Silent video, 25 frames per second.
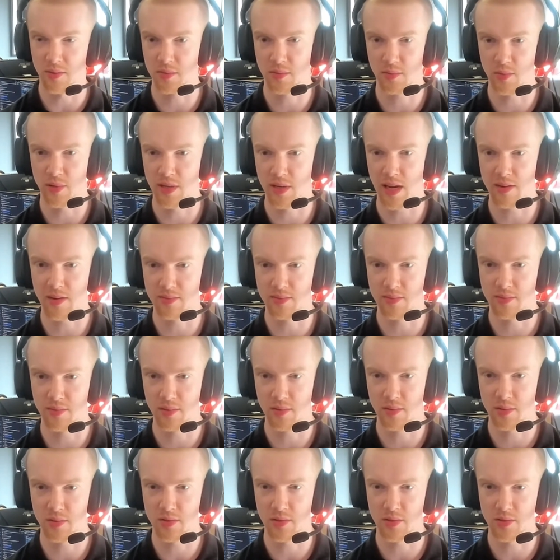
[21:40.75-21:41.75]
we have
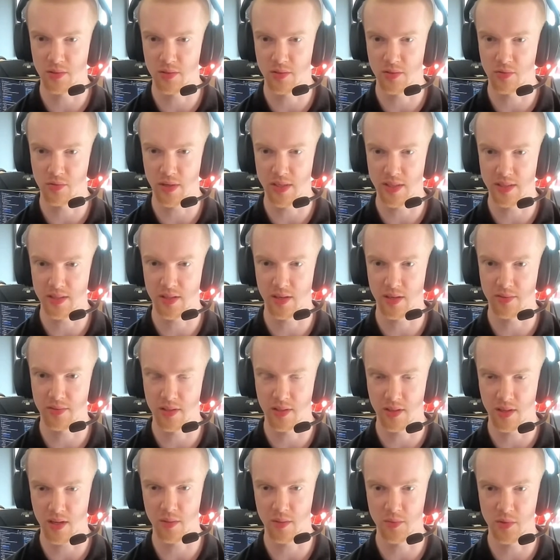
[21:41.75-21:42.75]
all sorts of great stuff
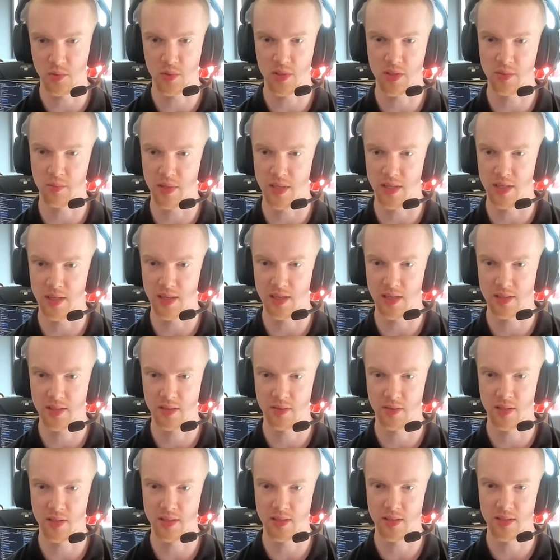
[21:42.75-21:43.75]
that comes with PES,
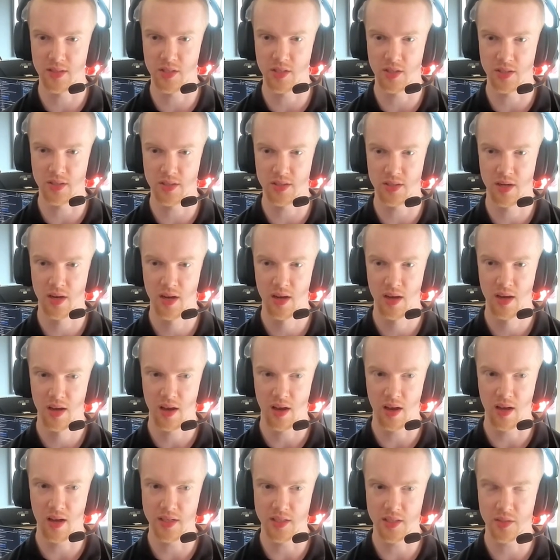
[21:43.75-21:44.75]
so this is just
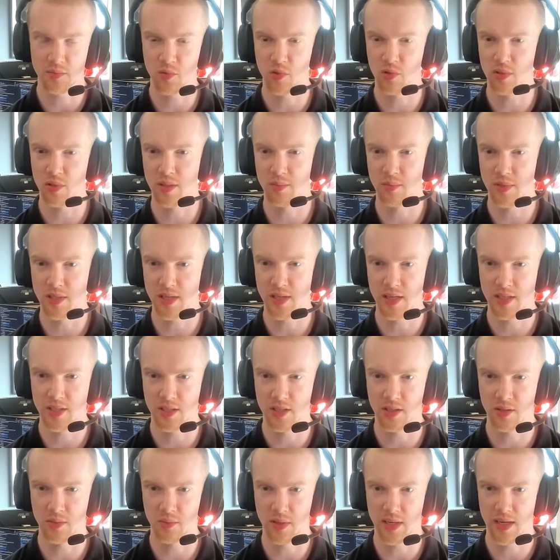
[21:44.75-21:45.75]
a small
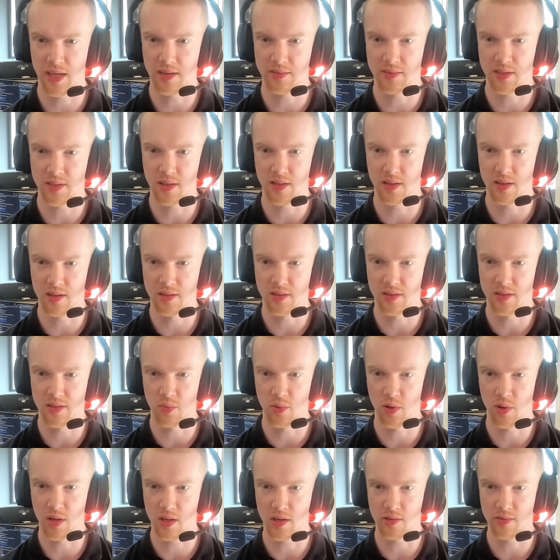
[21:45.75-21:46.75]
limitation that we have to learn to
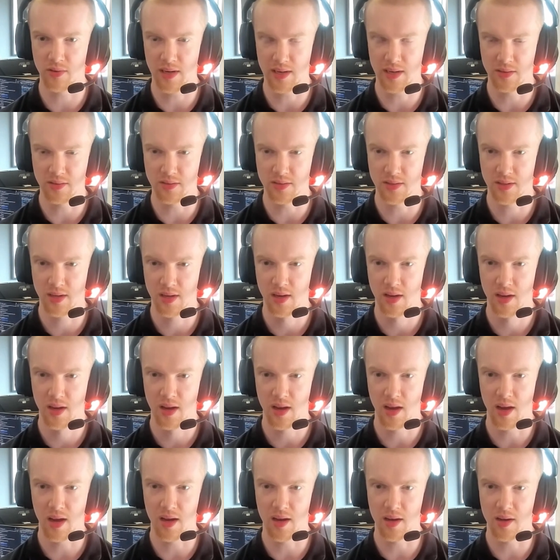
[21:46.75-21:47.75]
work around.
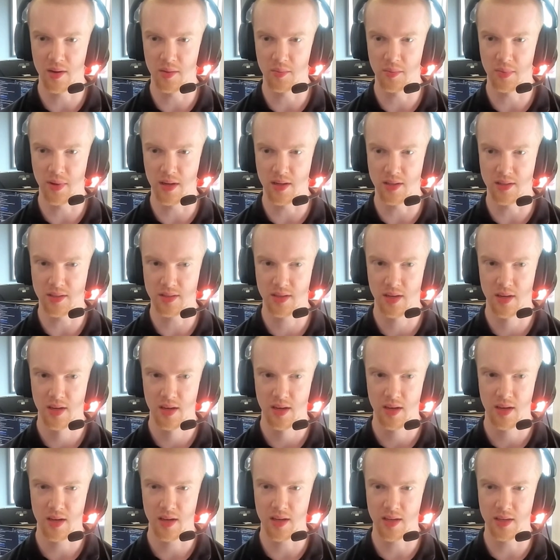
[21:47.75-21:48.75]
But
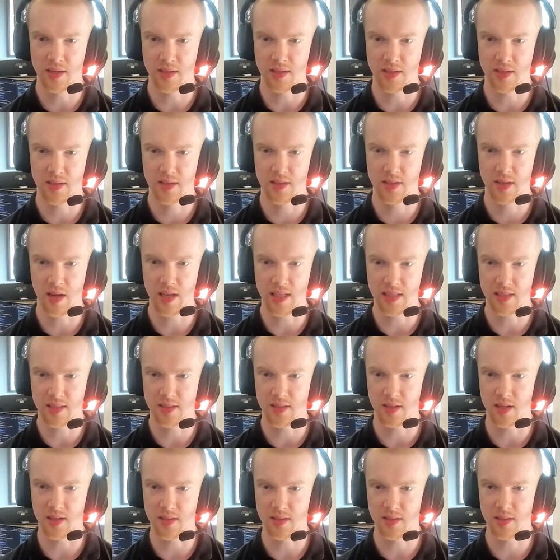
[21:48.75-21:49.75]
it
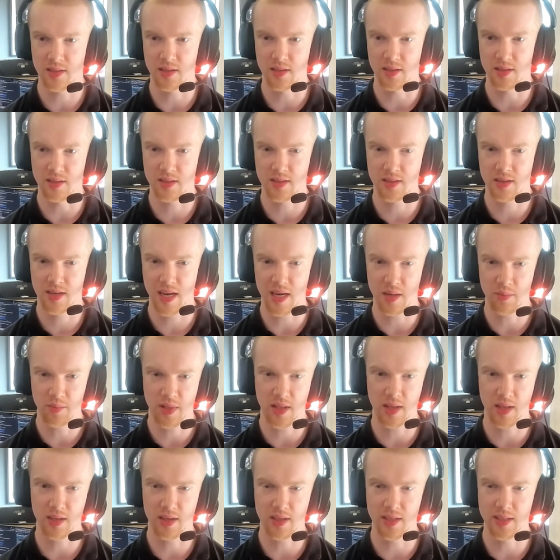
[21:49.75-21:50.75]
tells us that
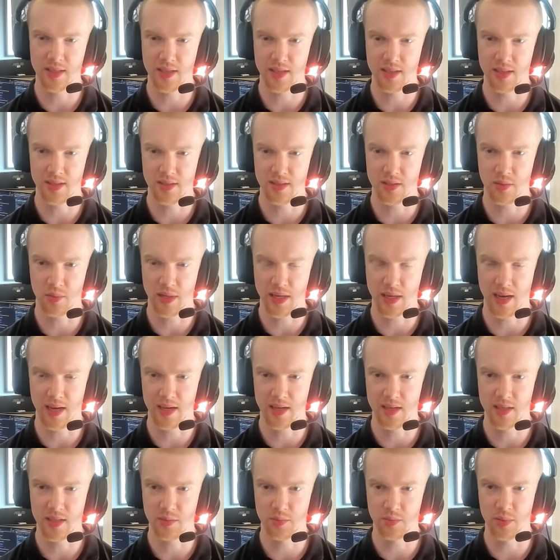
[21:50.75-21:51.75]
gameplay ideas that we
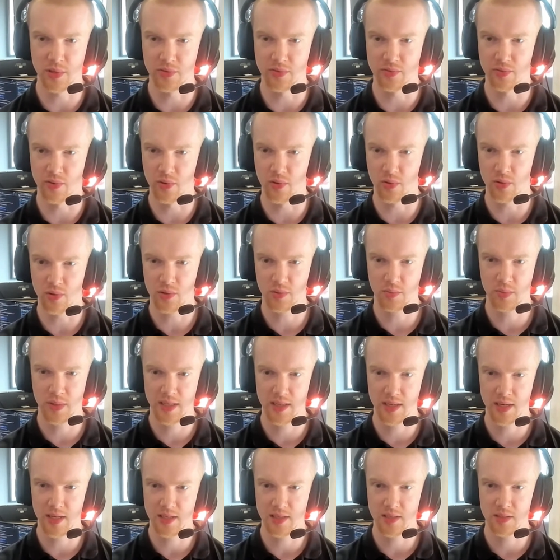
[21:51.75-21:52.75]
had before
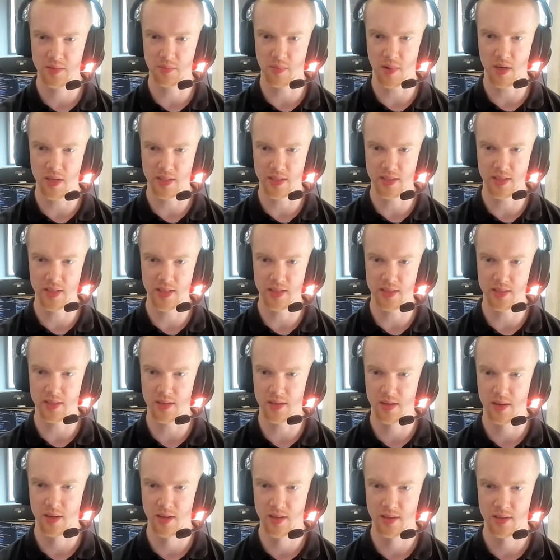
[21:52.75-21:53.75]
PES might need
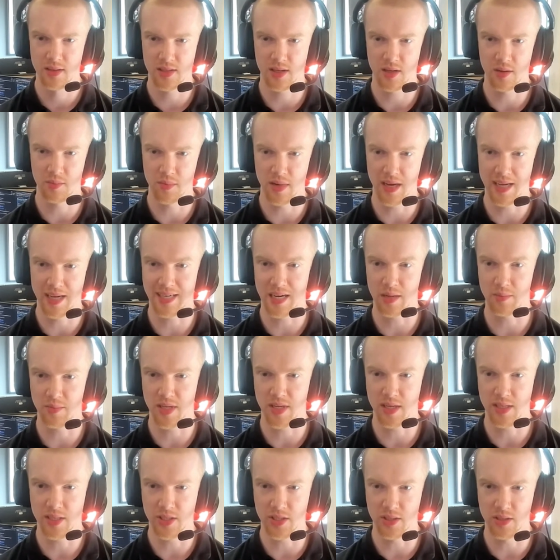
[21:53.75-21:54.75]
some
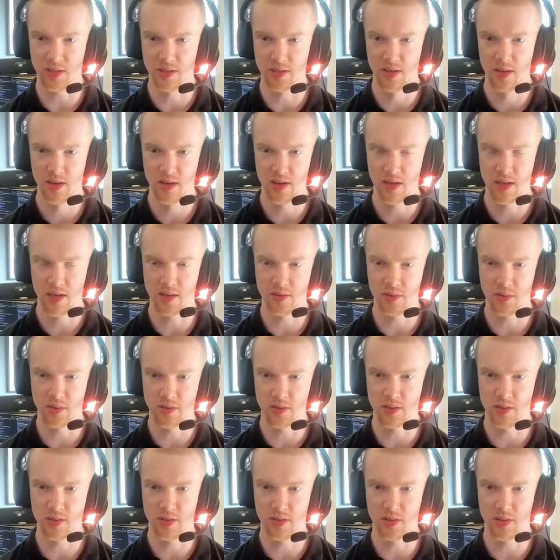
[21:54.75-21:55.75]
adaptation in
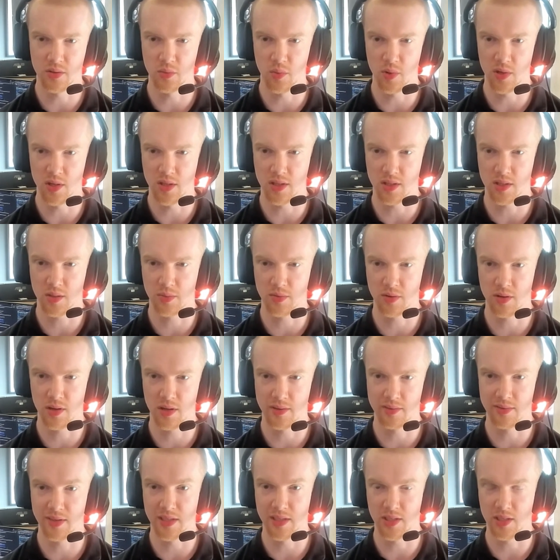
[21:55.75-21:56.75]
order to work
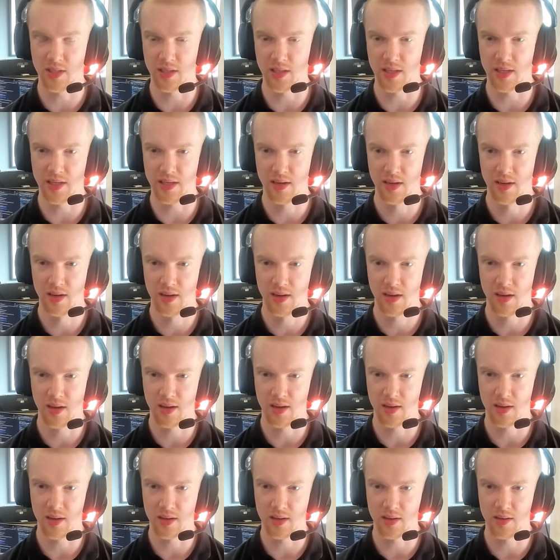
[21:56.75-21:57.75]
efficiently
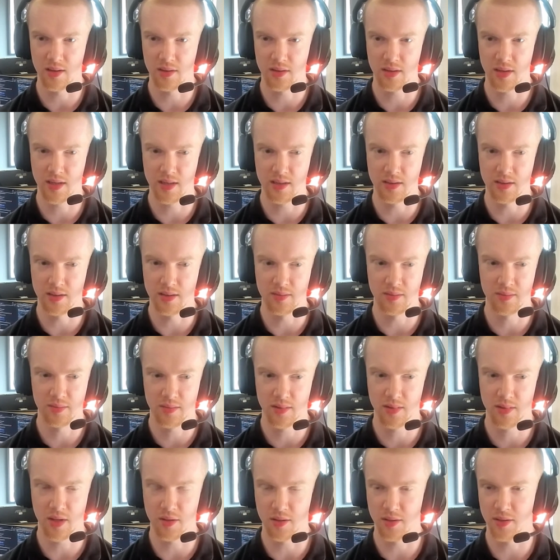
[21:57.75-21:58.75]
in
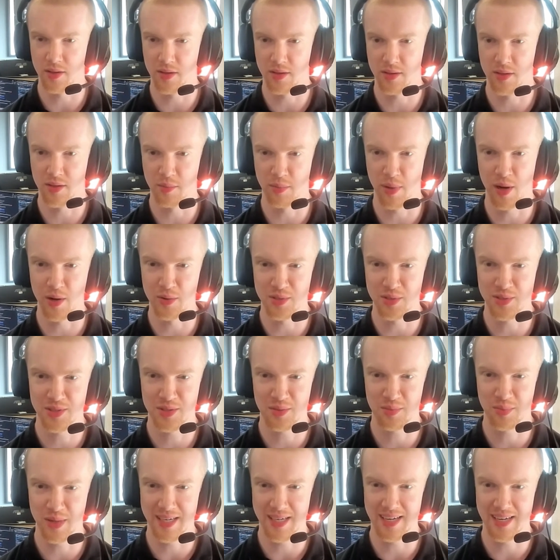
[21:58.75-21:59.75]
the
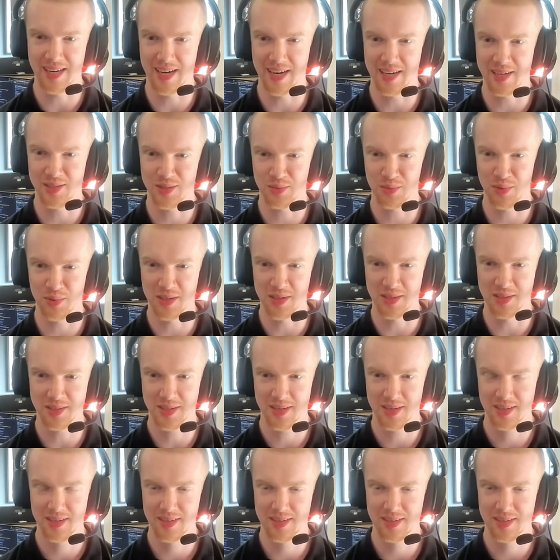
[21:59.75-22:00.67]
post-PES world.